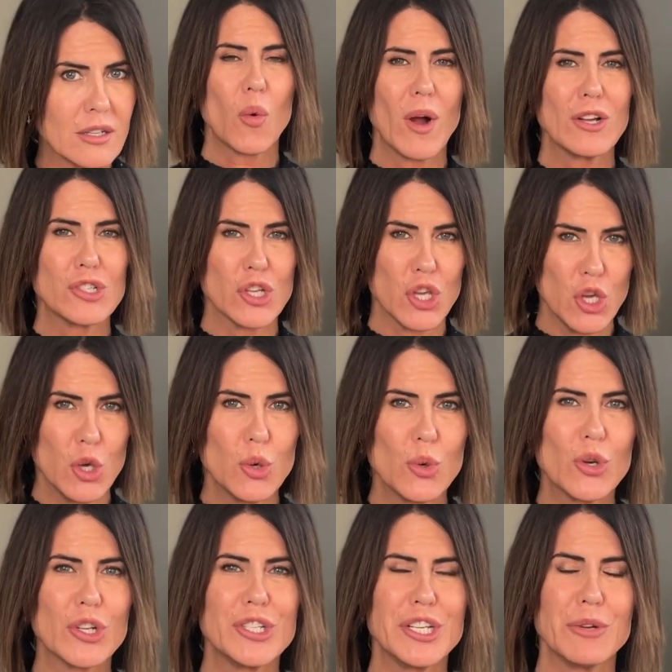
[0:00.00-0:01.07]
or else you
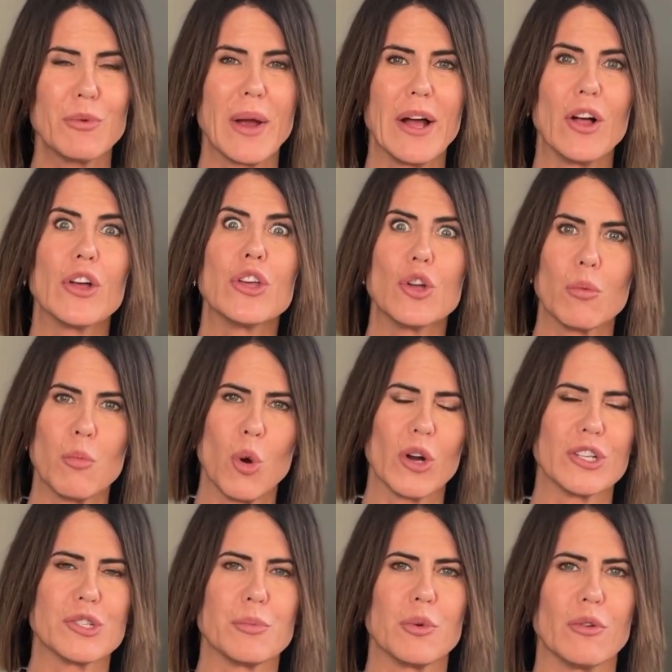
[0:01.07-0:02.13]
could derail your
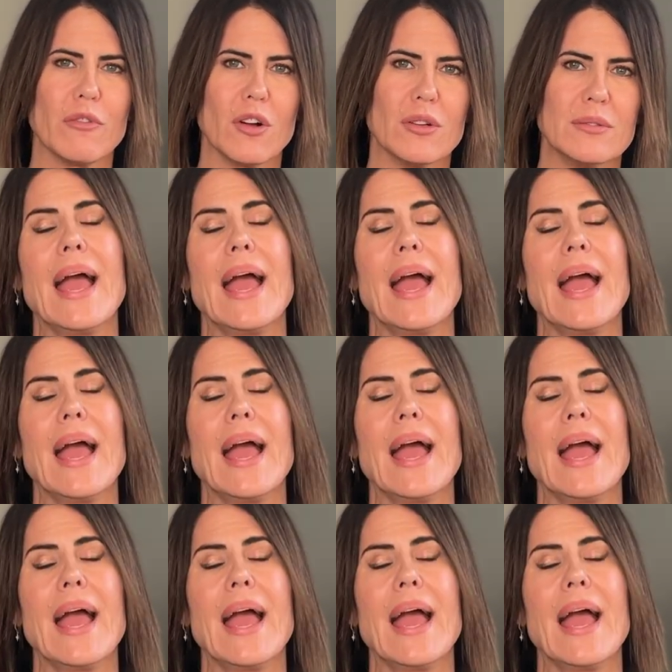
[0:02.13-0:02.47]
mortgage approval.